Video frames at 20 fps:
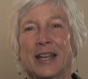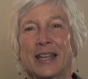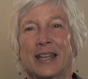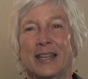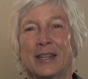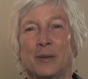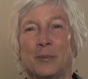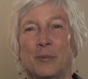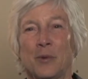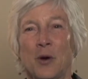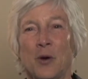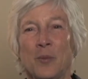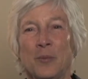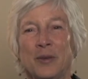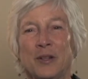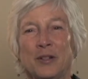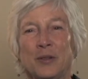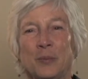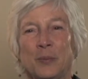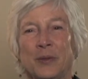in a
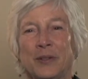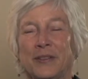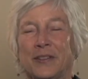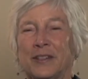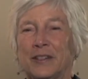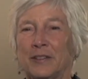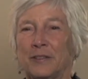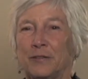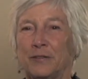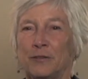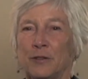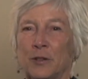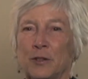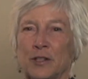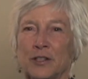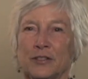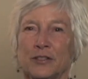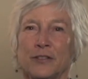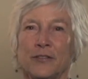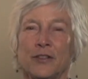moment. But the
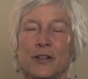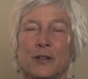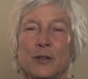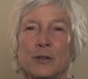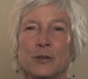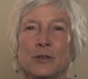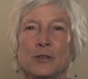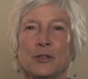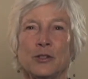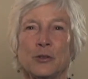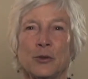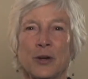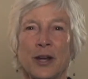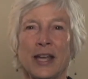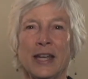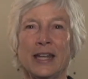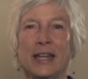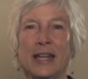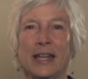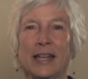focus of the whole
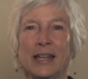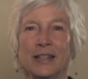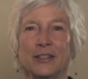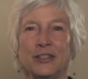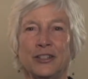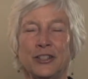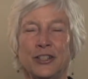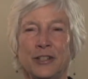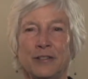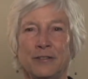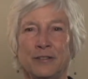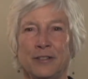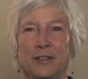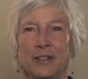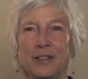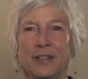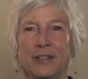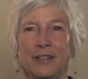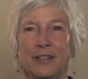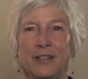training
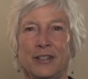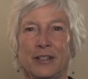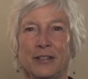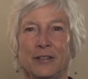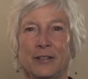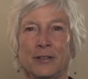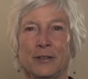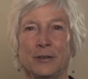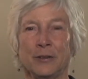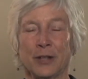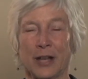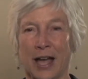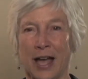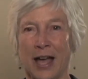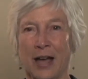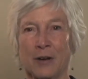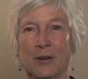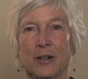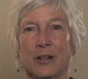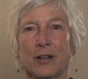shifted to
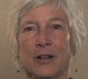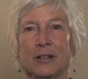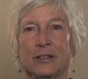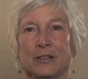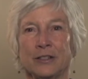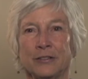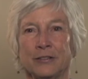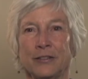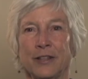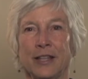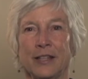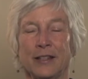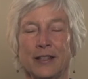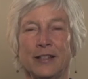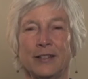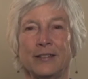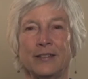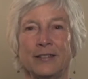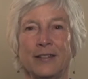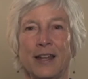how to cultivate
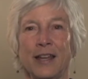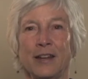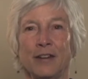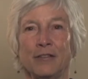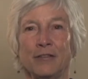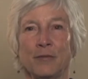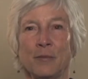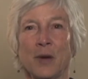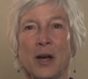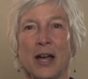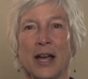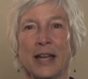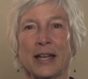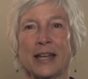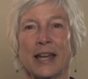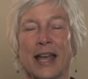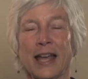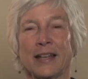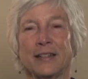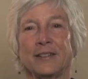this state of
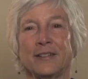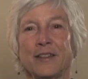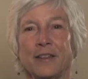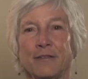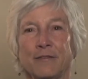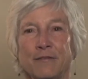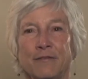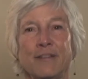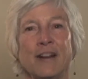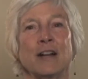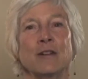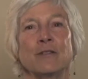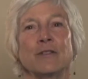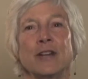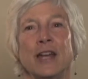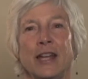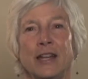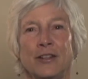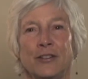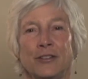mind as the
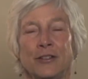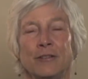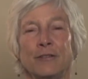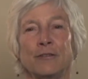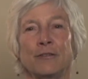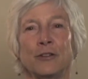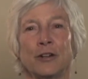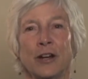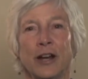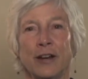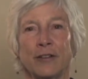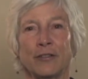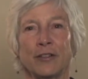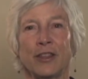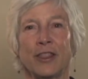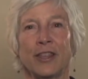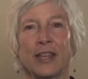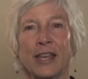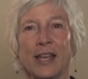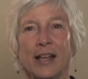foundation for
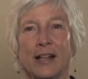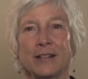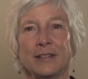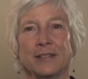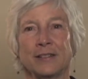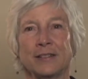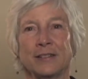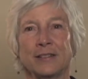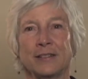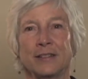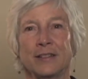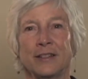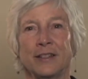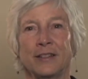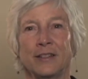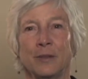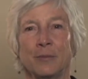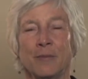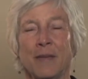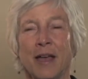everything else.
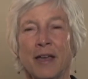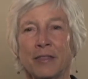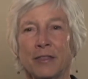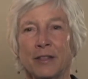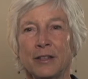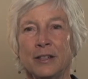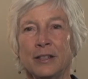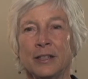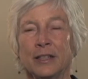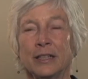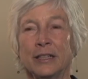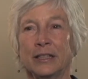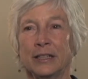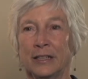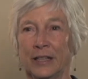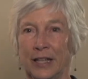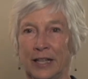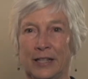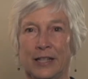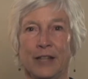That the method
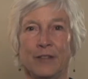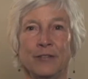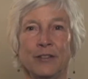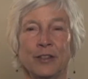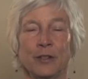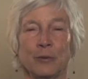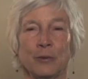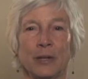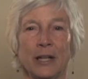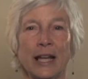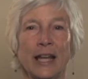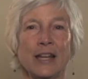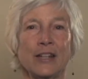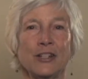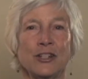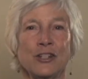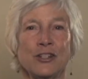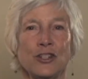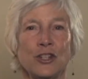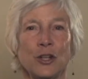and even the
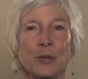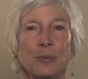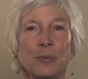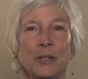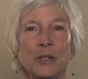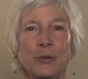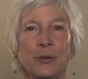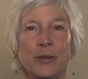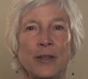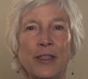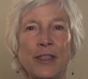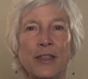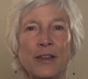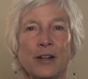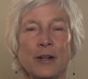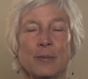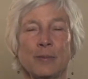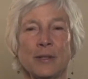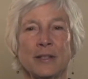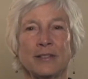relationship between
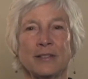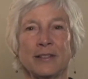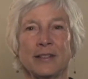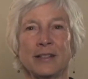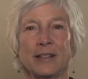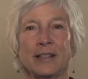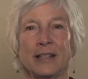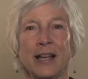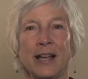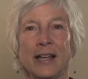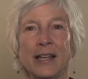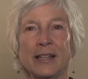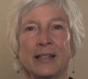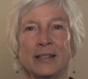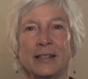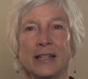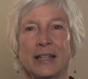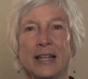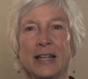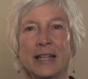therapist and client